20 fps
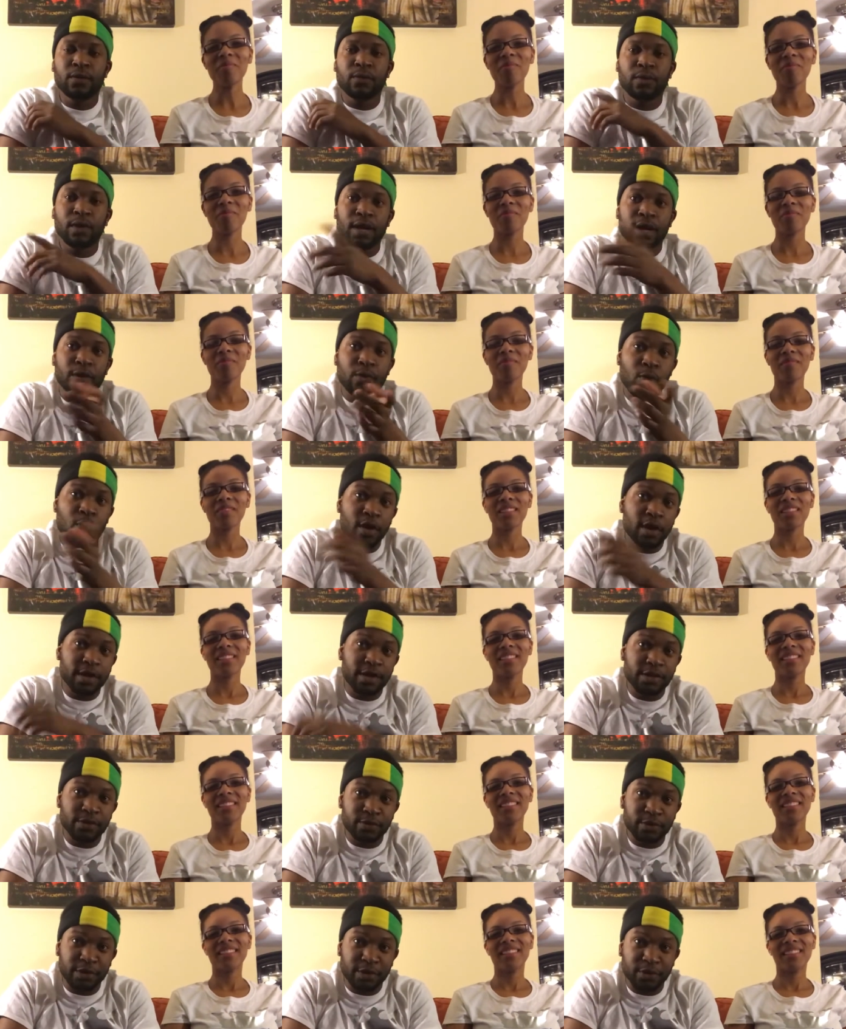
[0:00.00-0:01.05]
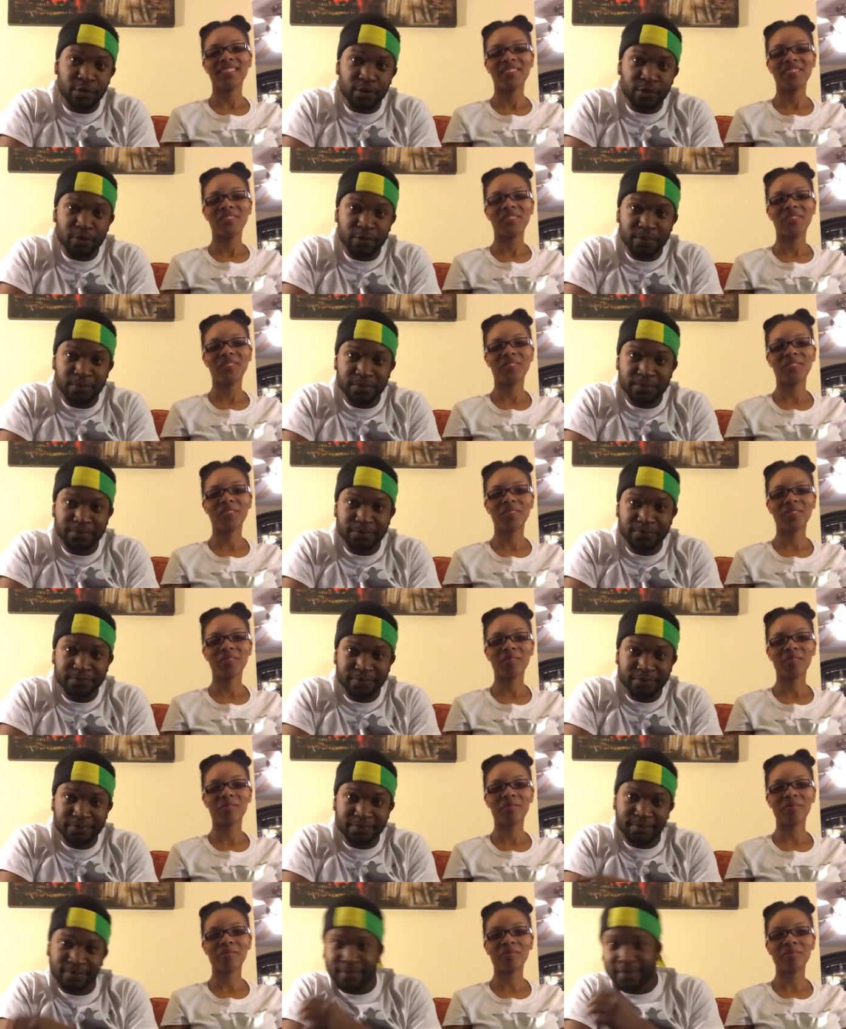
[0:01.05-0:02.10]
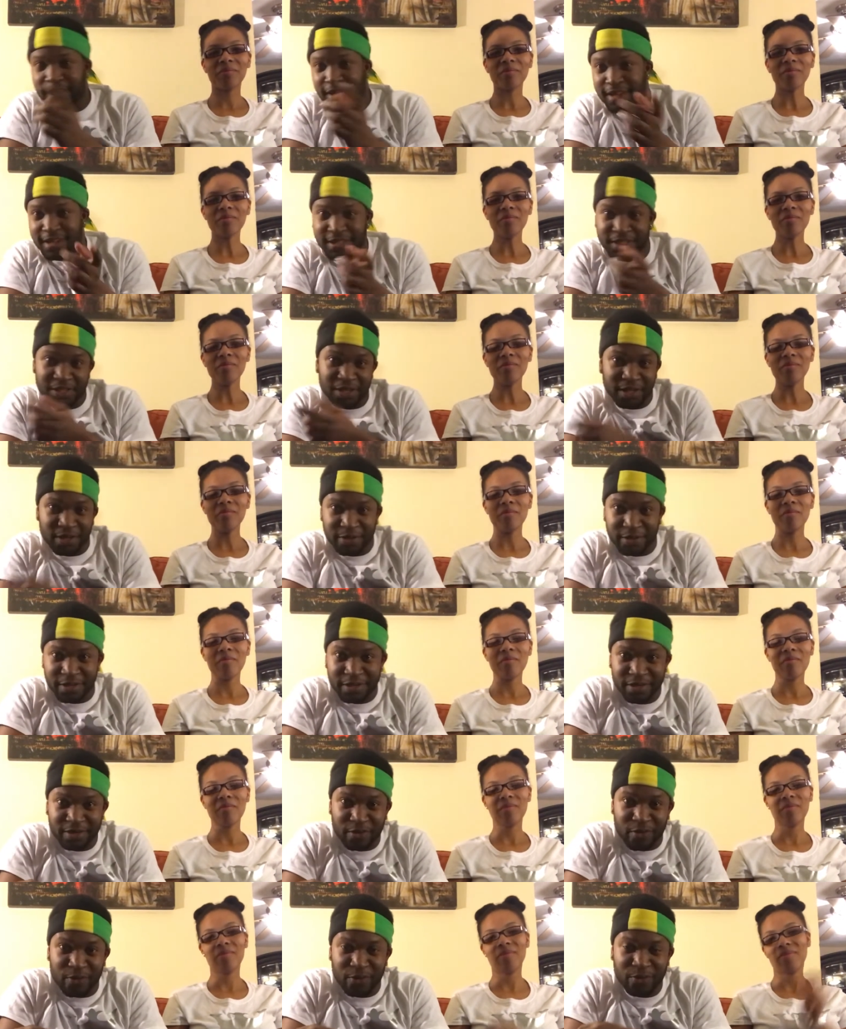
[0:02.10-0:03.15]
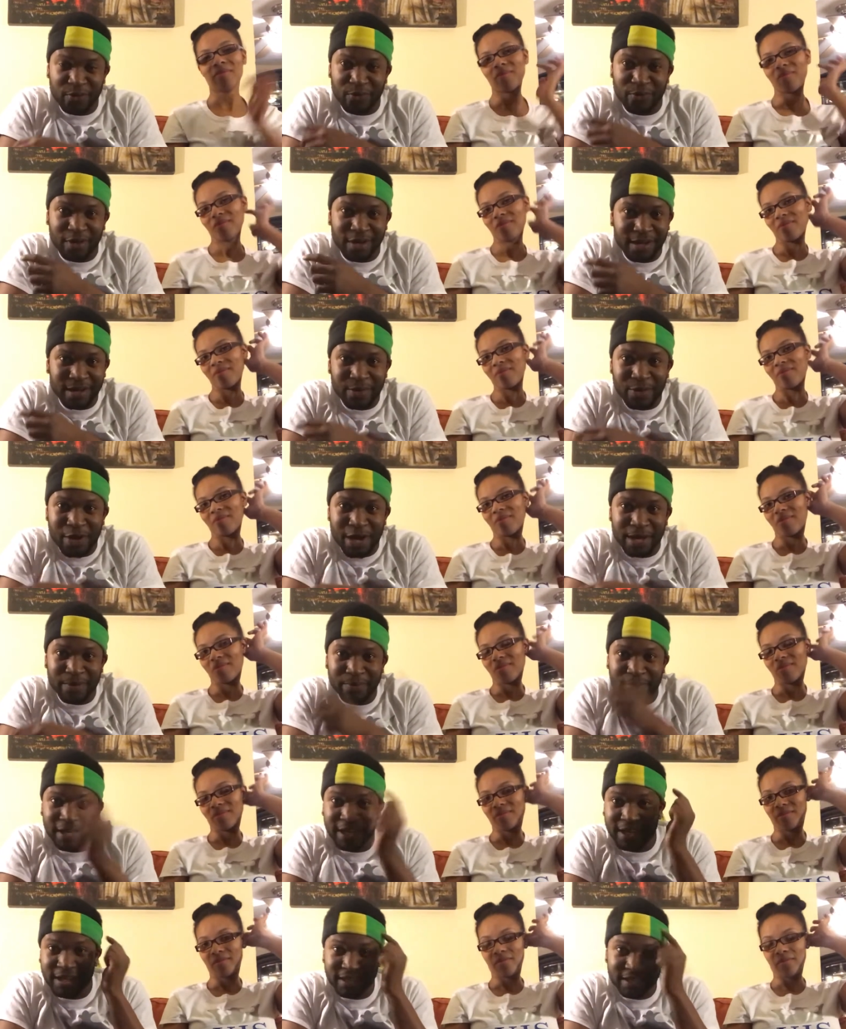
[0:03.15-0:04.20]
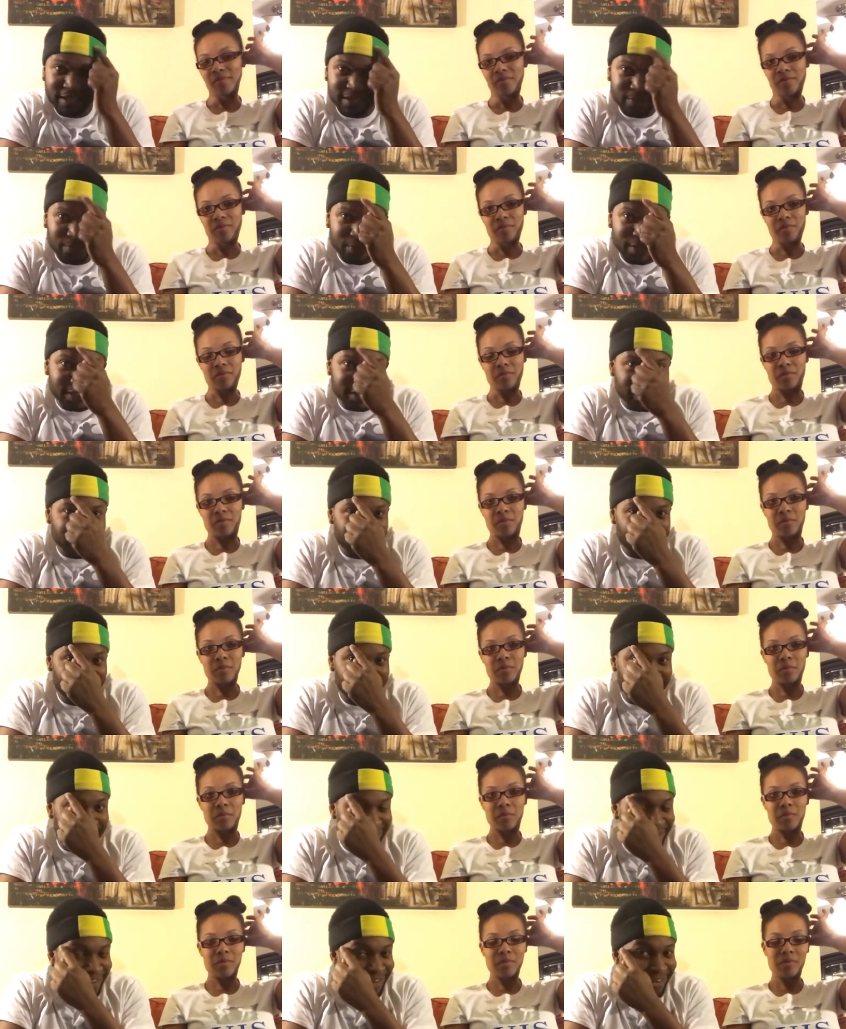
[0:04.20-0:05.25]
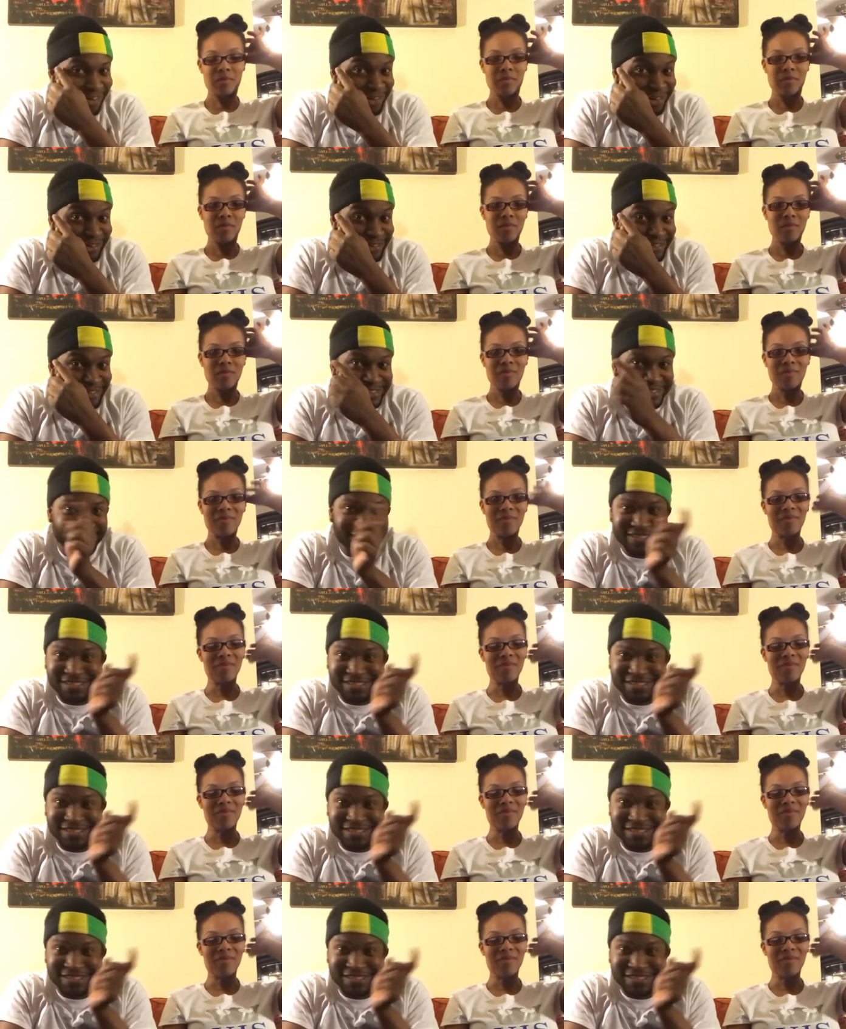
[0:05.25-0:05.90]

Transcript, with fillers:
Speaker 1: Wagwan YouTube, as you already know, Wagwan mean what's going on.